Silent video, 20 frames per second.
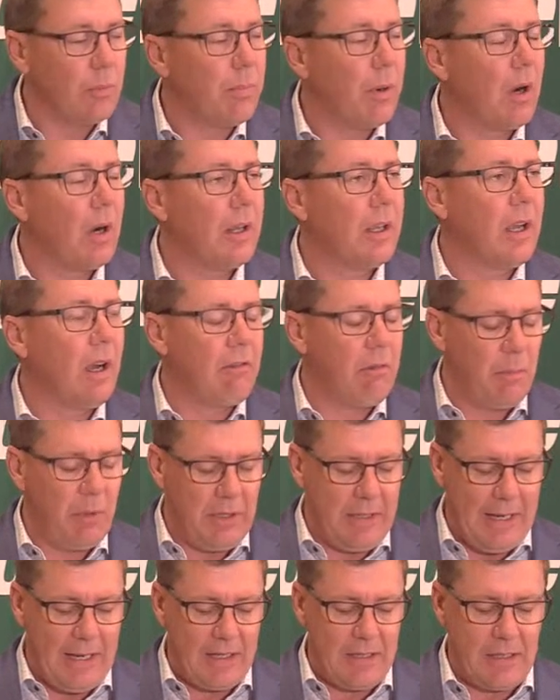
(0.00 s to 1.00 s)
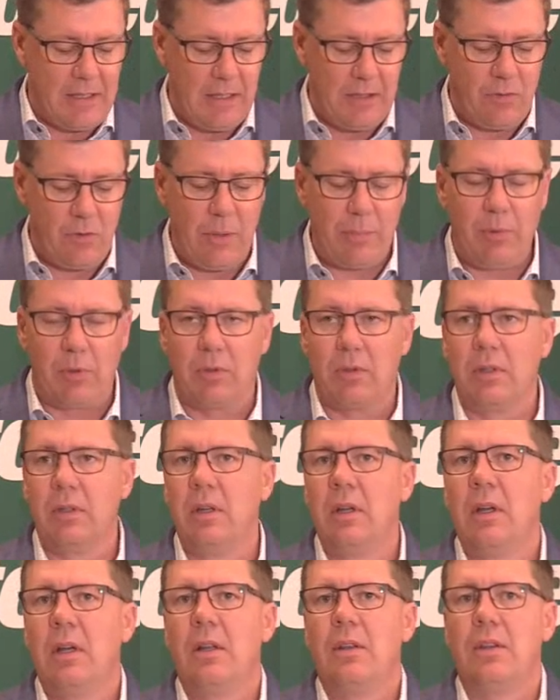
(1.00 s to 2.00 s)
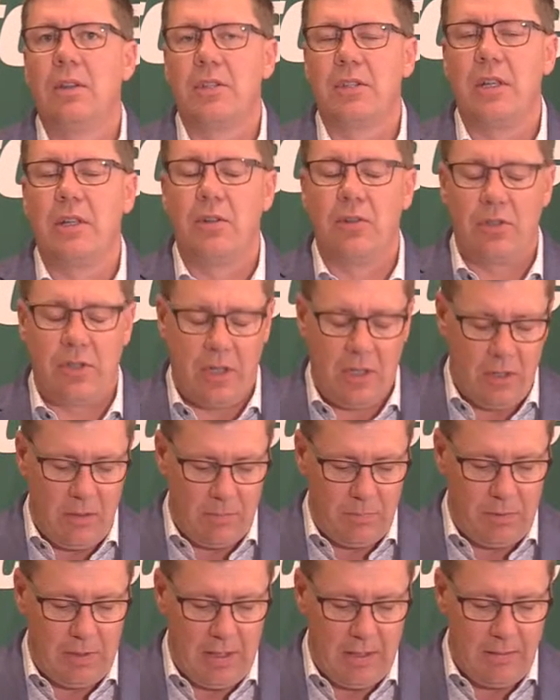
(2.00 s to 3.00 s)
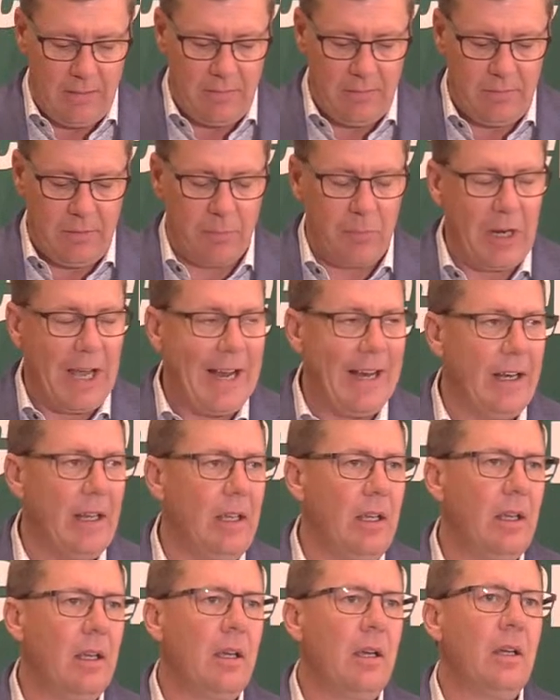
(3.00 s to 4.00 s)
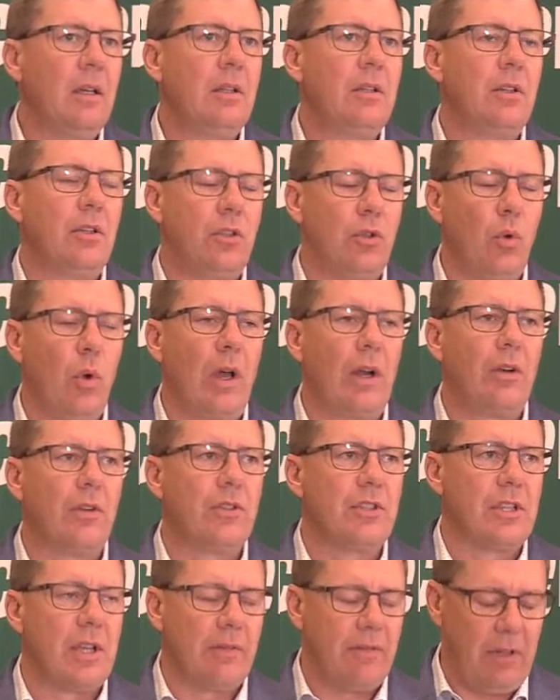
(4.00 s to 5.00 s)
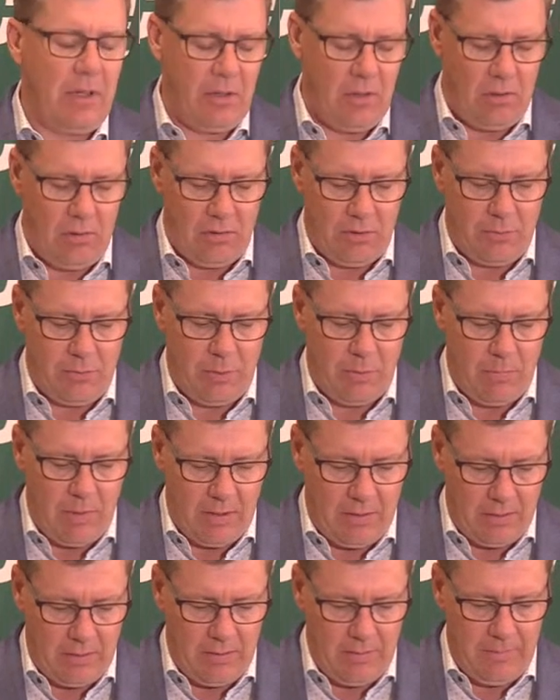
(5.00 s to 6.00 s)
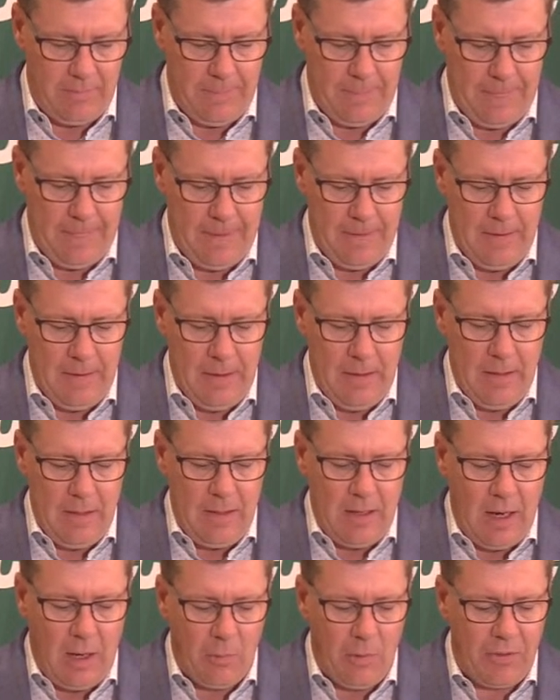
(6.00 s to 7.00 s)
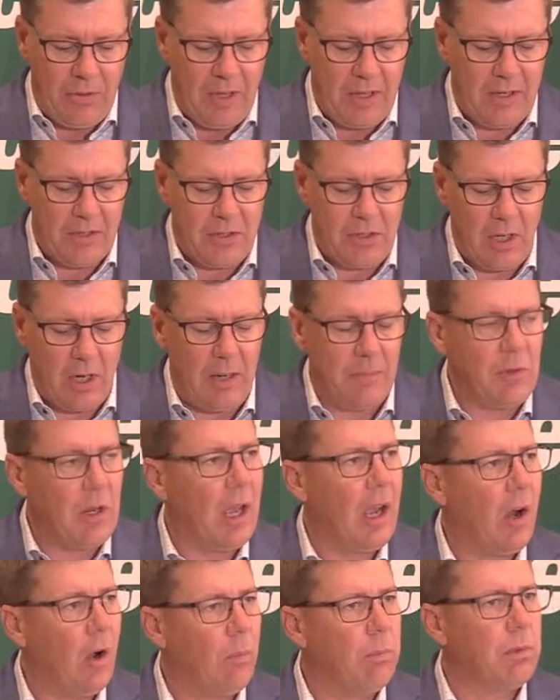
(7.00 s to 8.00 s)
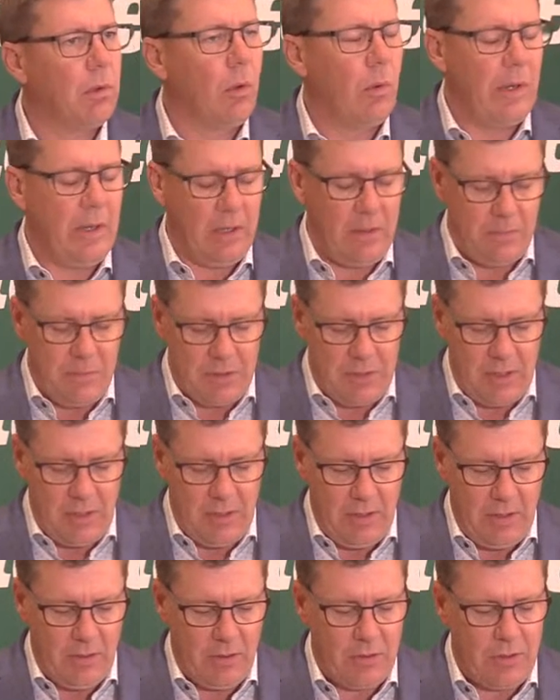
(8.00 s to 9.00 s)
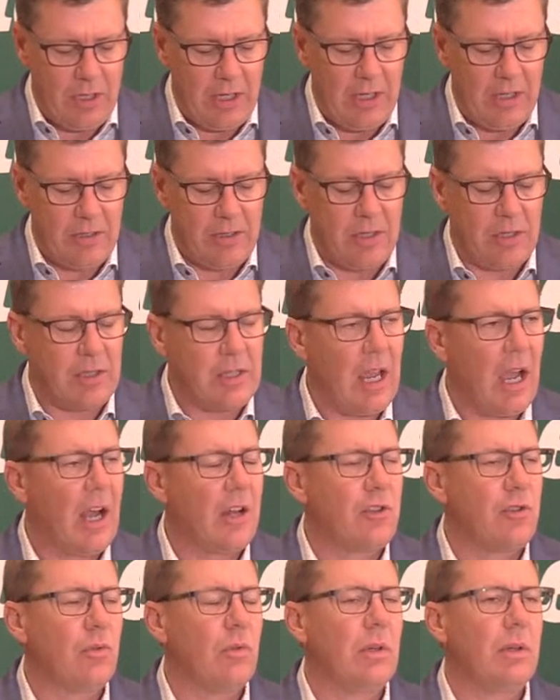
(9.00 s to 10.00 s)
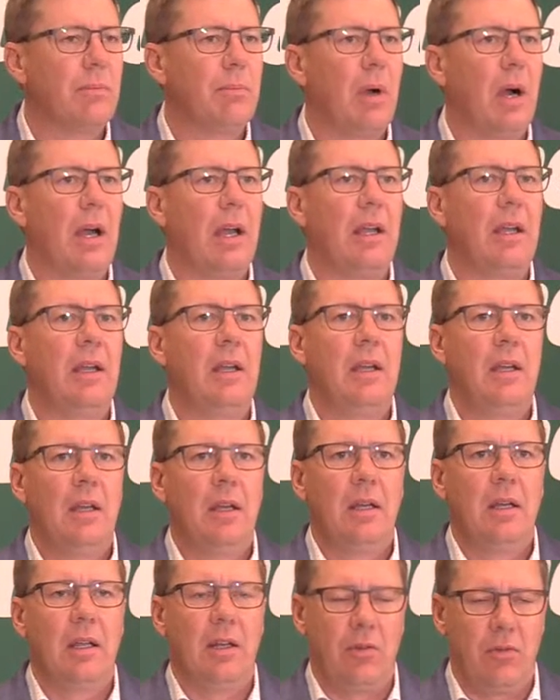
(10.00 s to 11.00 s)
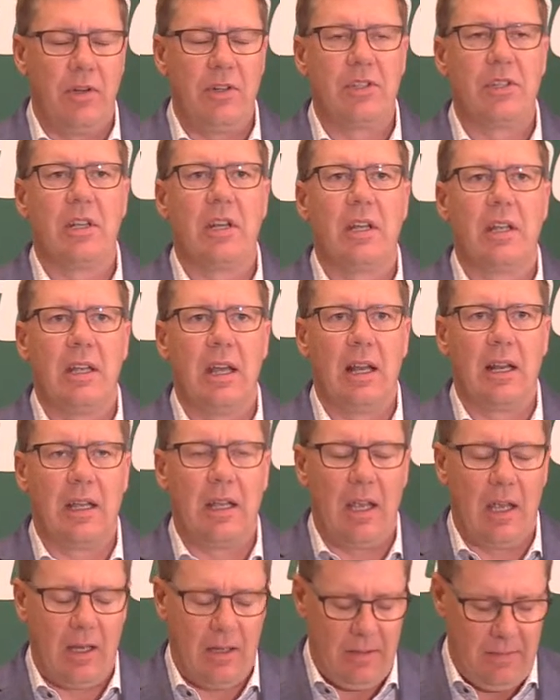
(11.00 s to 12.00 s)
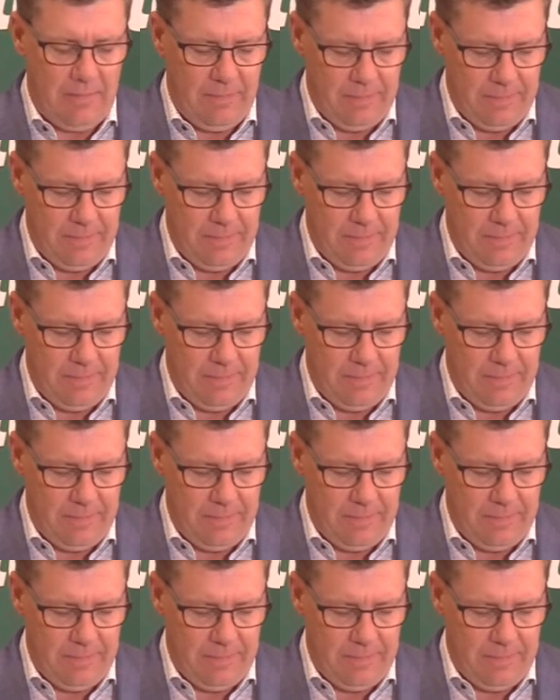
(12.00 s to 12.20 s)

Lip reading: Party government has tripled the Seniors' Income Plan from $90 to $270 per month. Now we think it's time to help low-income seniors in Saskatchewan by increasing it yet again.